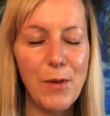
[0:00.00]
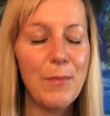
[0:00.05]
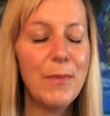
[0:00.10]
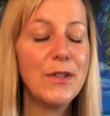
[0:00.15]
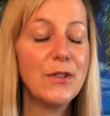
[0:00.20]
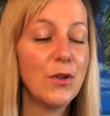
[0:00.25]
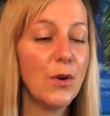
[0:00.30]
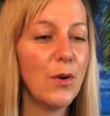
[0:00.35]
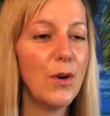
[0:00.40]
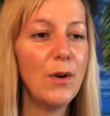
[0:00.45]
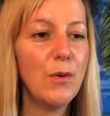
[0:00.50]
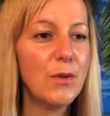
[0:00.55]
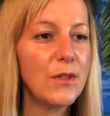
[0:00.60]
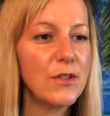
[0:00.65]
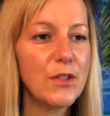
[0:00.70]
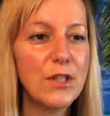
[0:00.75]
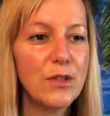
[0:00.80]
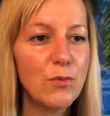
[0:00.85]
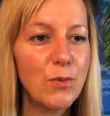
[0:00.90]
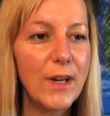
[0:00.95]
So it was
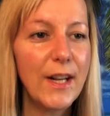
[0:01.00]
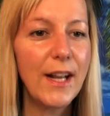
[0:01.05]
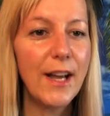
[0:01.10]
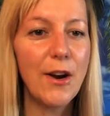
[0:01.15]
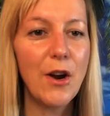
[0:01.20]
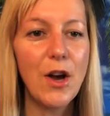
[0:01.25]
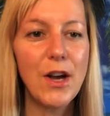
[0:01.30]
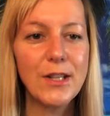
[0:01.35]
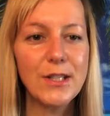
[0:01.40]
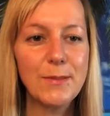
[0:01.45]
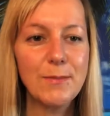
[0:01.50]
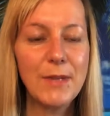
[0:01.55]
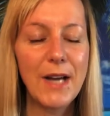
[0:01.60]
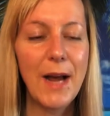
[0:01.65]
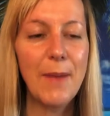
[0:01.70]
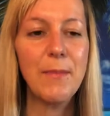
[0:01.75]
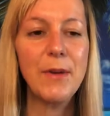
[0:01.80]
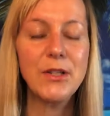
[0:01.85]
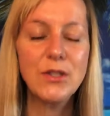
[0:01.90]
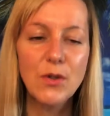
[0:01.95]
just really an awesome
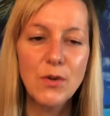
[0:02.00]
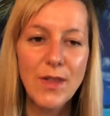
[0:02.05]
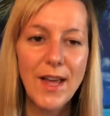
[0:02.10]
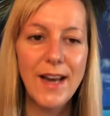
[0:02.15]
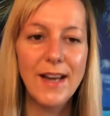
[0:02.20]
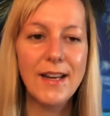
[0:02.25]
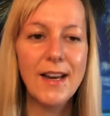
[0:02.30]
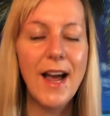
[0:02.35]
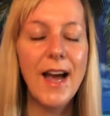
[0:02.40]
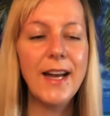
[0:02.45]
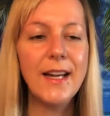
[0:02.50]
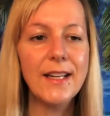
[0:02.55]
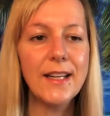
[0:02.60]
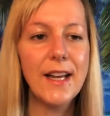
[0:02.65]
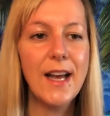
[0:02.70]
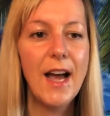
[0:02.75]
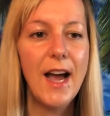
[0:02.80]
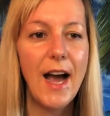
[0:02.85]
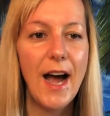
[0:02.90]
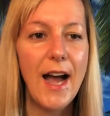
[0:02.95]
time. But so that night
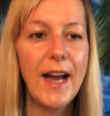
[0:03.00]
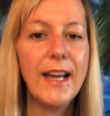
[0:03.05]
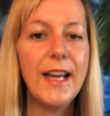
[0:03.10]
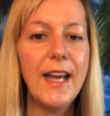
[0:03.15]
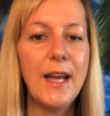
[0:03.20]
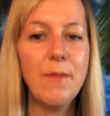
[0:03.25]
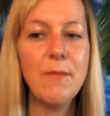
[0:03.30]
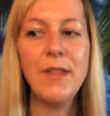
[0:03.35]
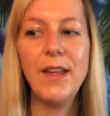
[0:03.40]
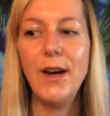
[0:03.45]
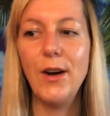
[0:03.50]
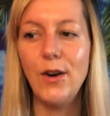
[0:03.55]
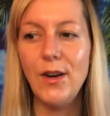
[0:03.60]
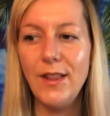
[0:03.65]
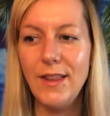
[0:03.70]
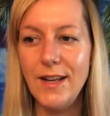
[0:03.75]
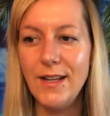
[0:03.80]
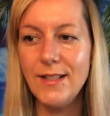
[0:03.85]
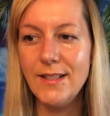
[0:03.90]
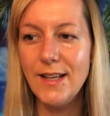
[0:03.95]
I came there and
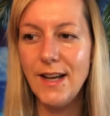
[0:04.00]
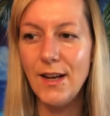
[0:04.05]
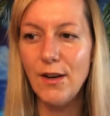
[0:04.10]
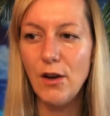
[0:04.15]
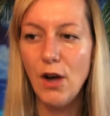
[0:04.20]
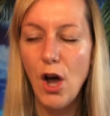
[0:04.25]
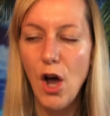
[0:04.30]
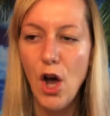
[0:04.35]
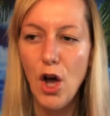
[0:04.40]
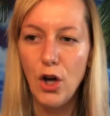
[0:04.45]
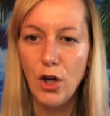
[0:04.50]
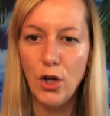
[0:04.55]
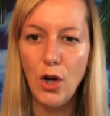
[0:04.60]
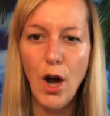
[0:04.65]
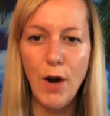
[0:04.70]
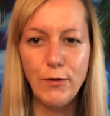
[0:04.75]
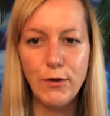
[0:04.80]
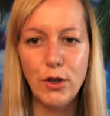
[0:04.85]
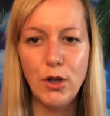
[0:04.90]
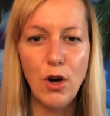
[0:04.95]
they said, you
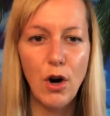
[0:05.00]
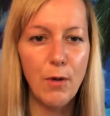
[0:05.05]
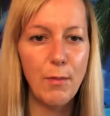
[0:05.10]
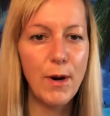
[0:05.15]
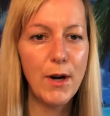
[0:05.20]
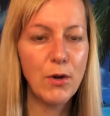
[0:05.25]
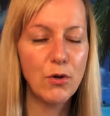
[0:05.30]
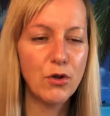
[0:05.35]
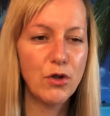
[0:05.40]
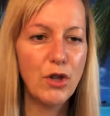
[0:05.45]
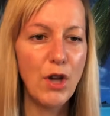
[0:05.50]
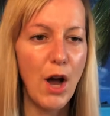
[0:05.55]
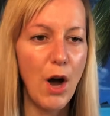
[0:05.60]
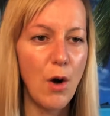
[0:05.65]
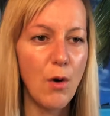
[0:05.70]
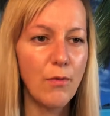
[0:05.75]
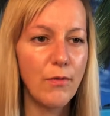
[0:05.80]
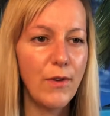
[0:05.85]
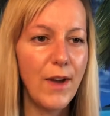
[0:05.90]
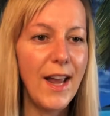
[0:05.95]
have to go by
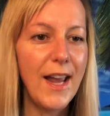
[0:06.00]
yourself.